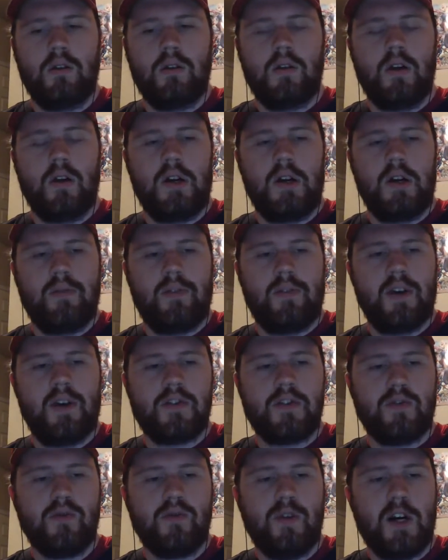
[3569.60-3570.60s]
All right.
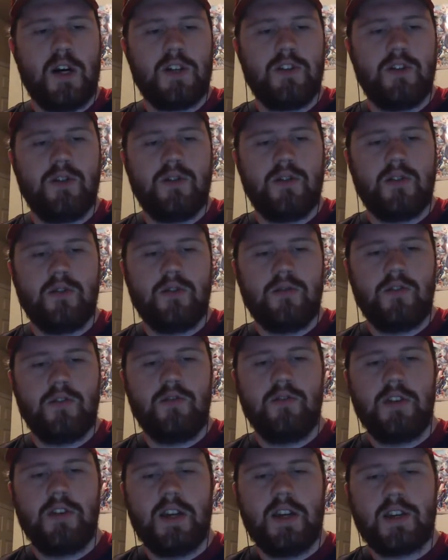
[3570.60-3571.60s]
Thanks for watching. So
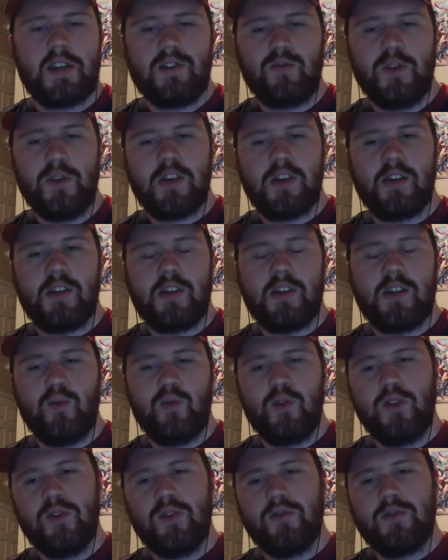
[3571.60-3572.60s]
tune in next week, and
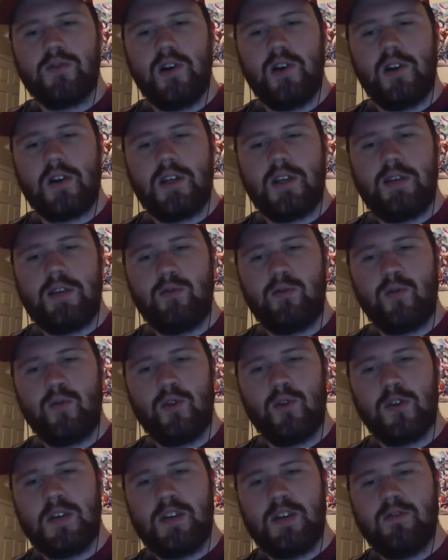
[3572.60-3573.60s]
we'll talk even
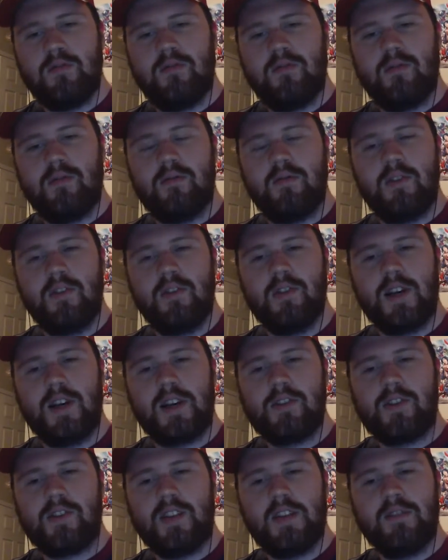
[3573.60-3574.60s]
more about the
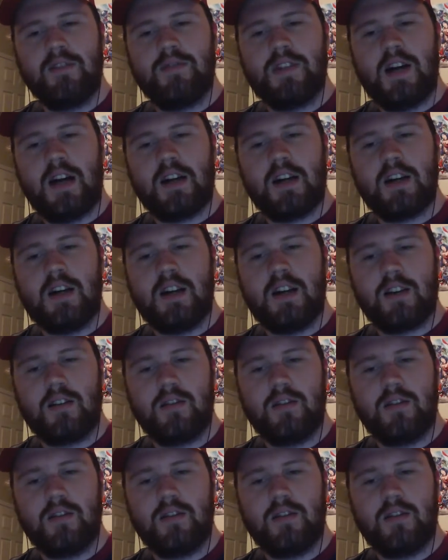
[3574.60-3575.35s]
legacy of Doc Ock.